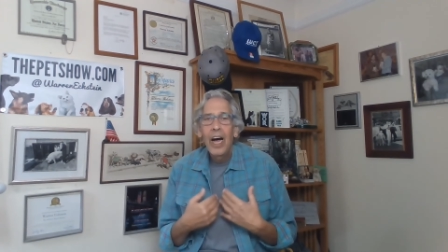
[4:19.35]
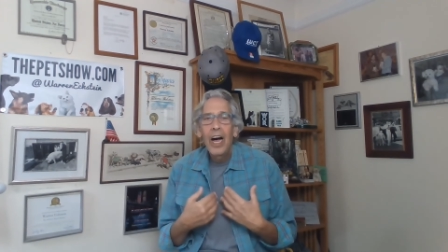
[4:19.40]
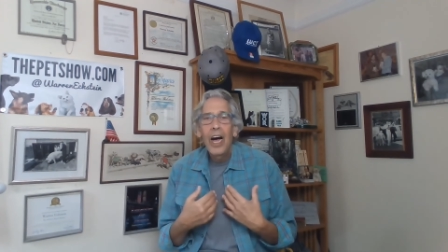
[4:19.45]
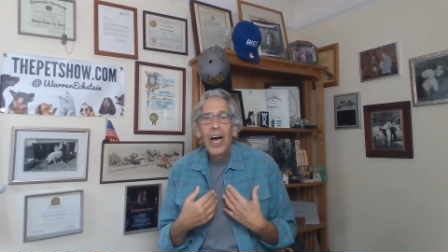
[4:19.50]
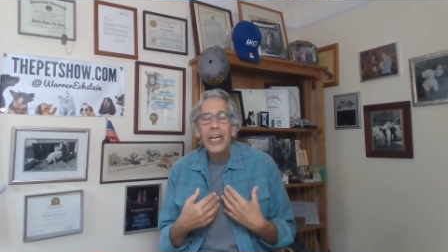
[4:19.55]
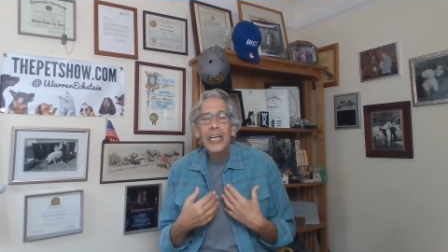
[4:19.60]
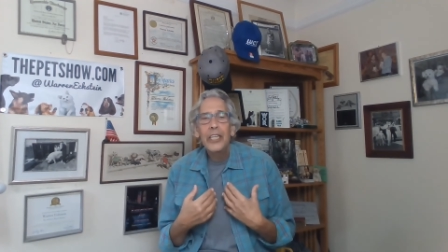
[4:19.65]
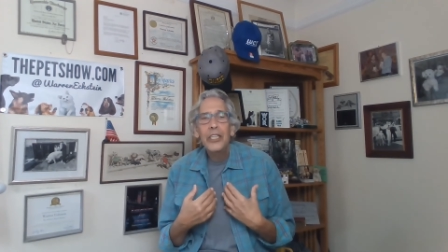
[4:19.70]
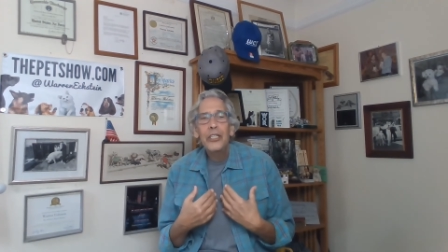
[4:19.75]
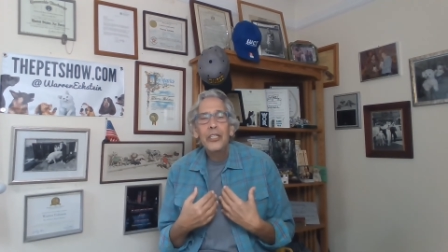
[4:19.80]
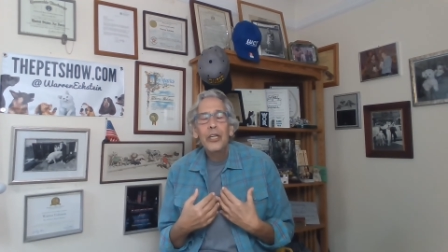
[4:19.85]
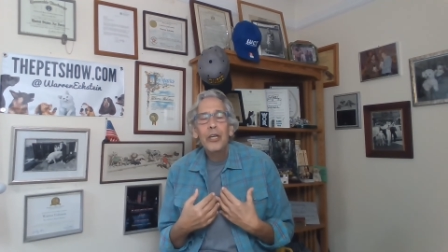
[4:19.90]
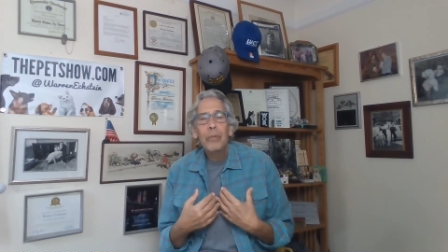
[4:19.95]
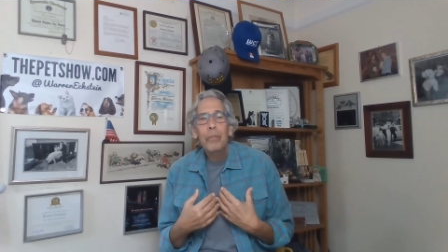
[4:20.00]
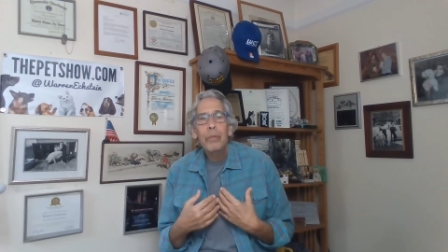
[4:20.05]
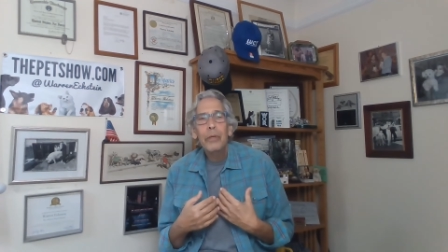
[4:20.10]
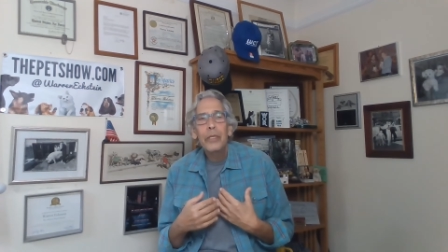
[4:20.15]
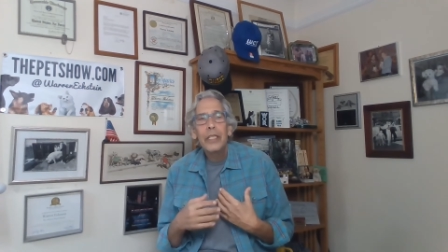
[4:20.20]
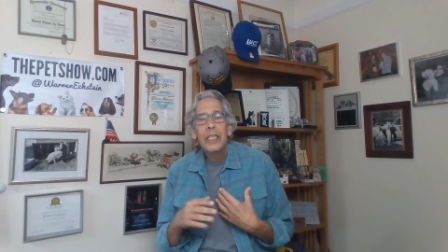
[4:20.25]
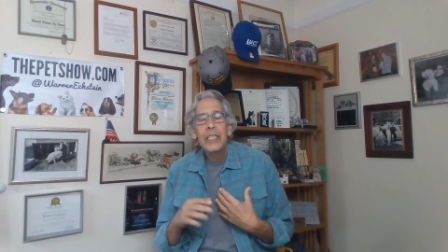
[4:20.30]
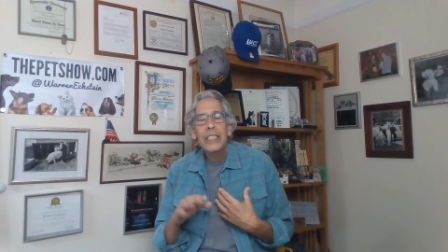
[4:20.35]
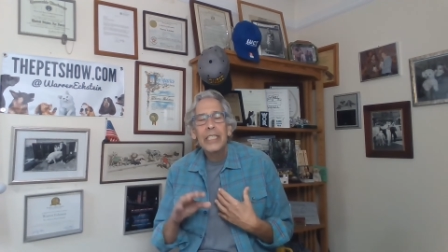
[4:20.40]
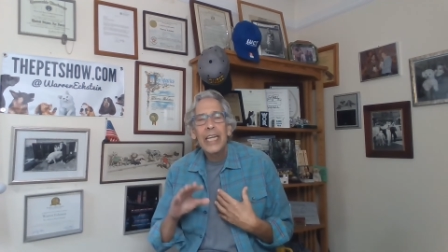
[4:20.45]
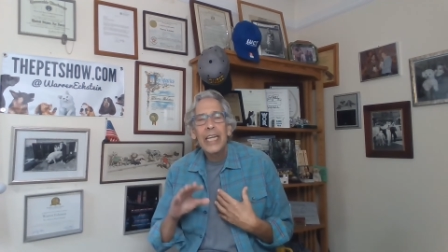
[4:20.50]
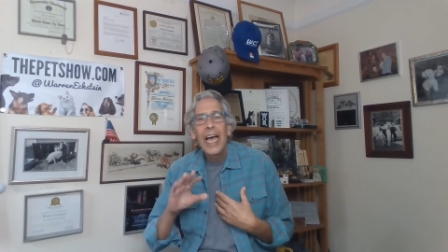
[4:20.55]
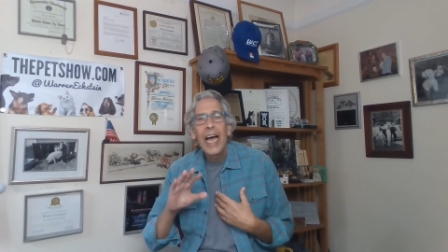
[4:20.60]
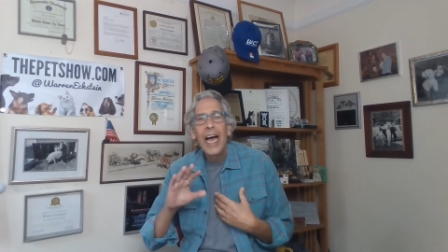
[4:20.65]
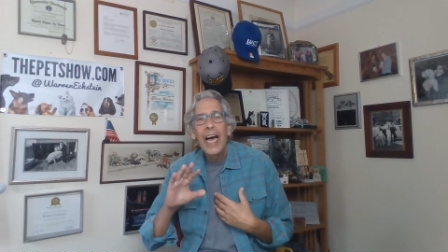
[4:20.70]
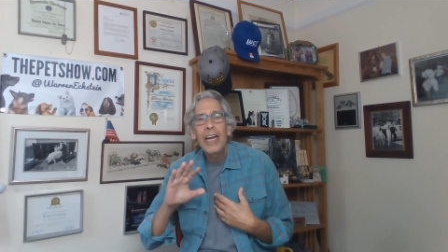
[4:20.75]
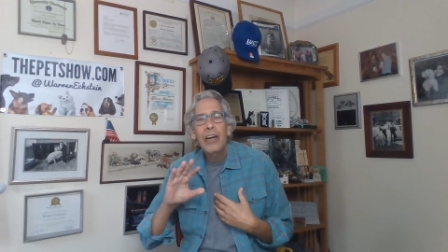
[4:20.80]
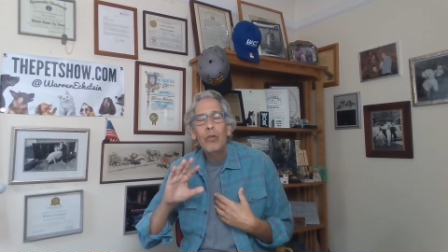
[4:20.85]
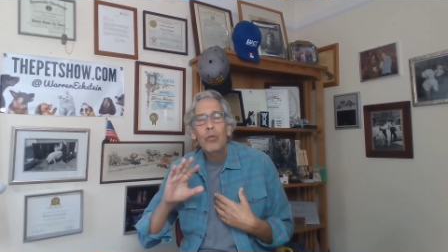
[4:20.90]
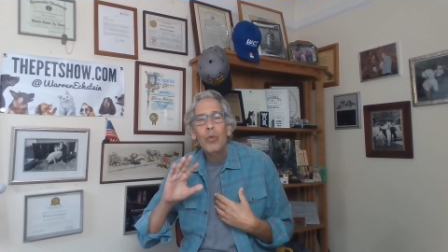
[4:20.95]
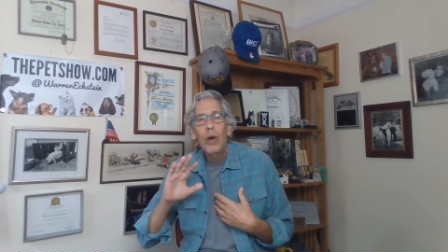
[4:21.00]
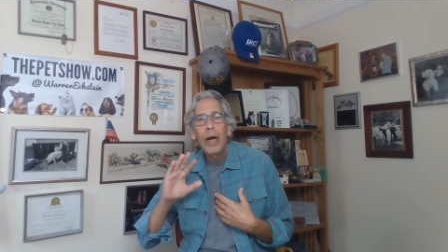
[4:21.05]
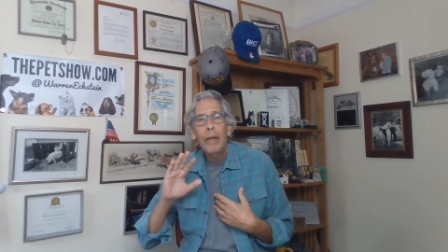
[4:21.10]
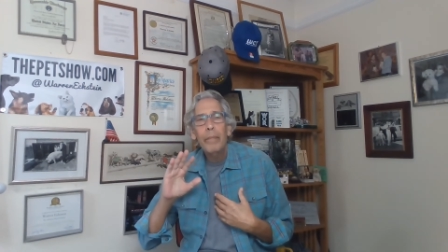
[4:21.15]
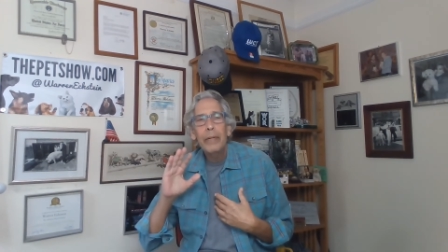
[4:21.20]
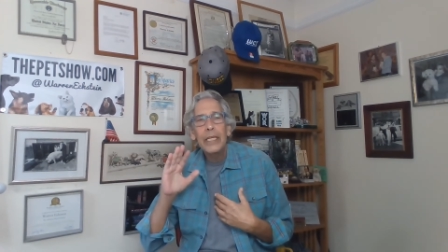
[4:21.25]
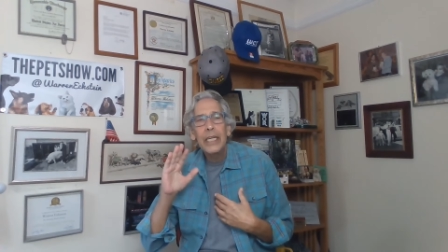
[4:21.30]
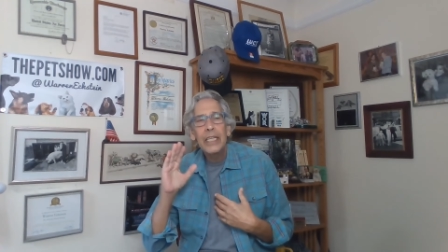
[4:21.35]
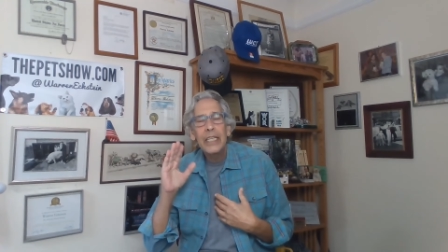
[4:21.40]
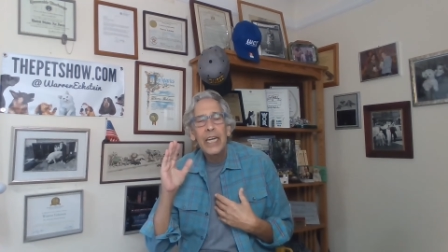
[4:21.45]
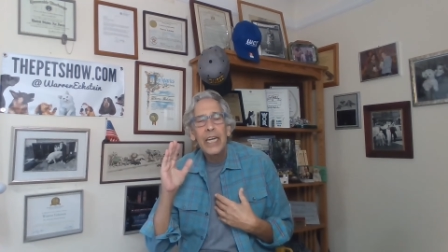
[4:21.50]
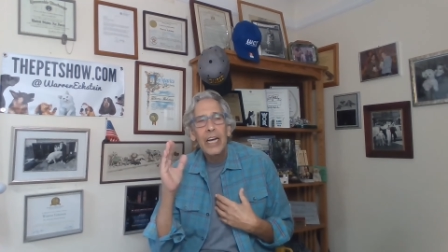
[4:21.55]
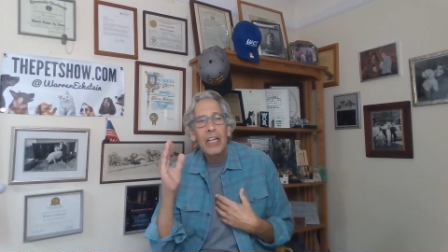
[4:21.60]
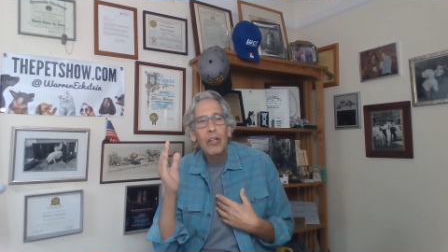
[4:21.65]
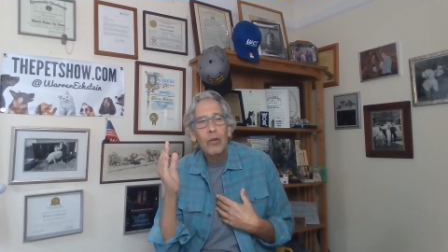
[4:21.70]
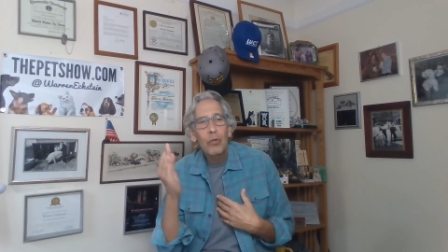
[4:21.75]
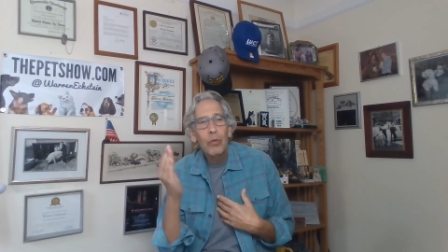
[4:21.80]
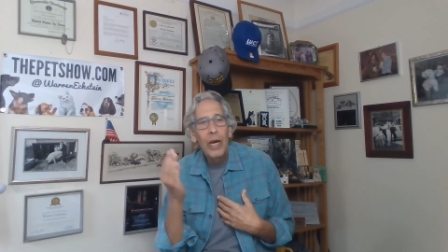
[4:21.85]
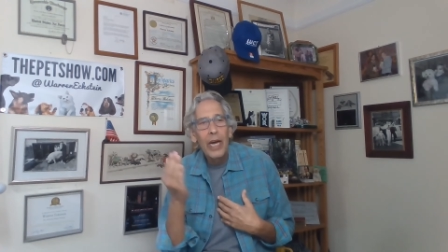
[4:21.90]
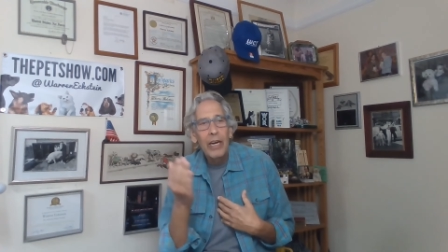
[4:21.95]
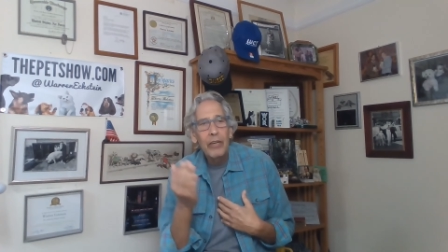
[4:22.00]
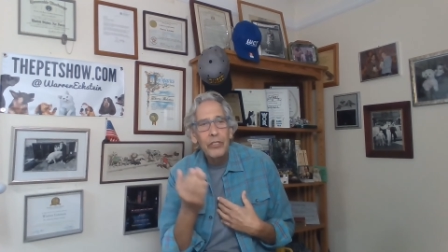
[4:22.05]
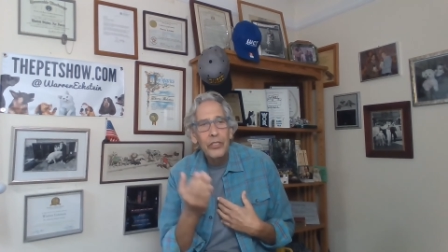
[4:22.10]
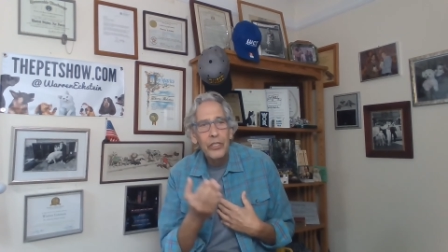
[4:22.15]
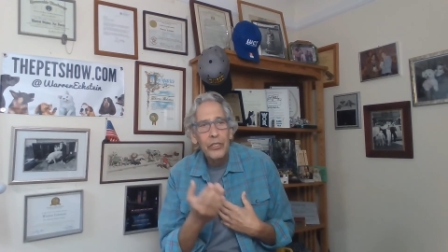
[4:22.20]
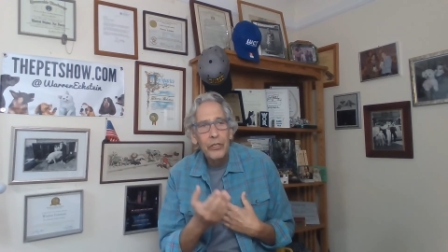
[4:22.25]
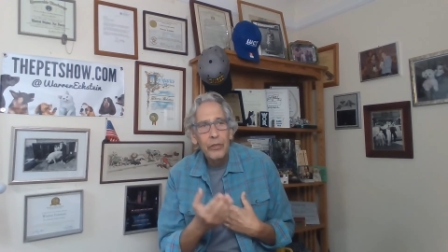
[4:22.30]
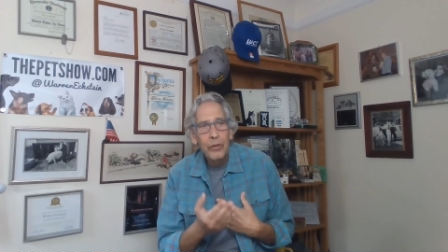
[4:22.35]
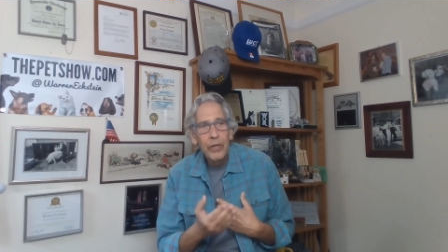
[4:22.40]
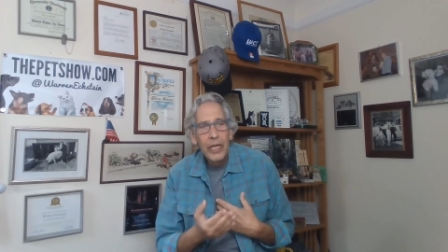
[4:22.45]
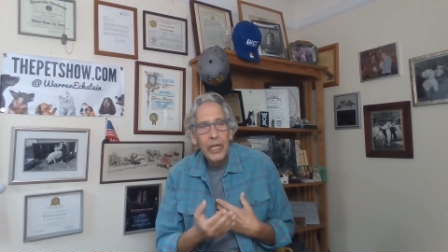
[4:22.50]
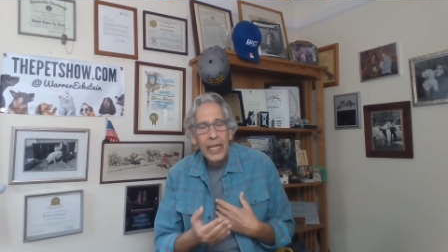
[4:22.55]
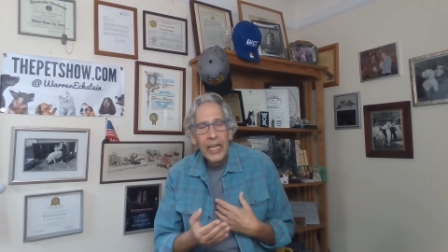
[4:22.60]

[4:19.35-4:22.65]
I interpret the cat wrapping the tail around you